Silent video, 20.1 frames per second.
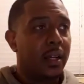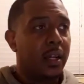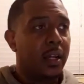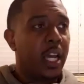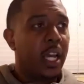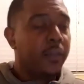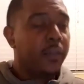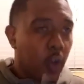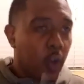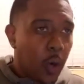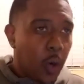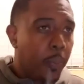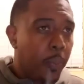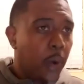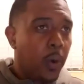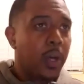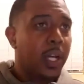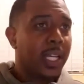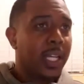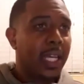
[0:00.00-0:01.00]
If you're
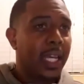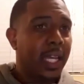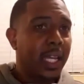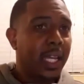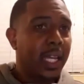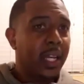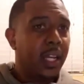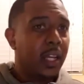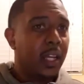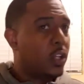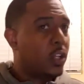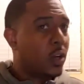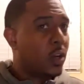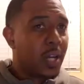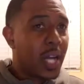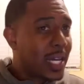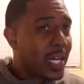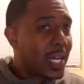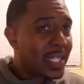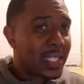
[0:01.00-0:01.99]
born again, you're
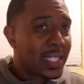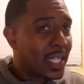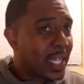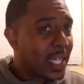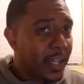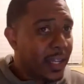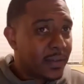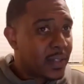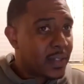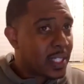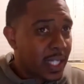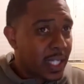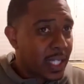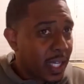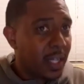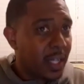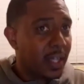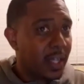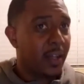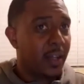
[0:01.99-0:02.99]
not a slave to
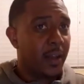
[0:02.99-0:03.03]
sin.